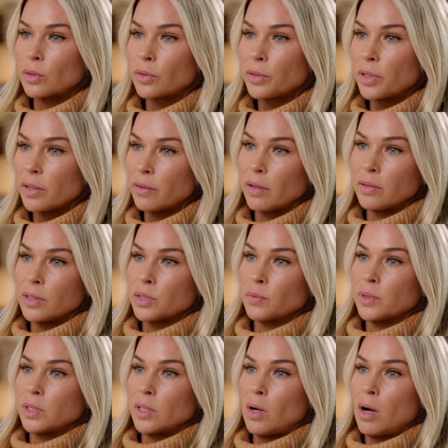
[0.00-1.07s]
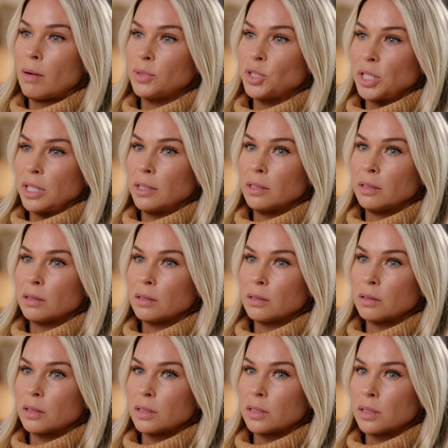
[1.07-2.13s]
learning that this was an option,
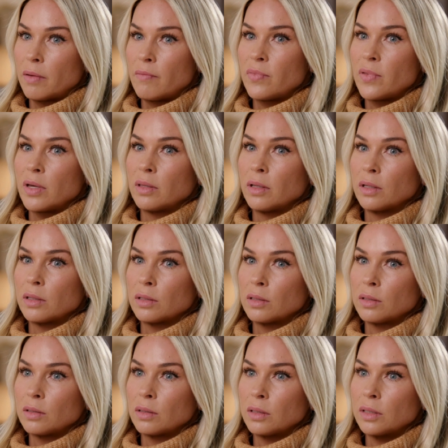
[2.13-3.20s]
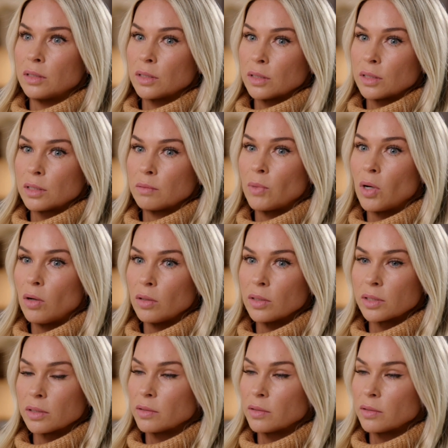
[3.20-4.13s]
that's something that is as small as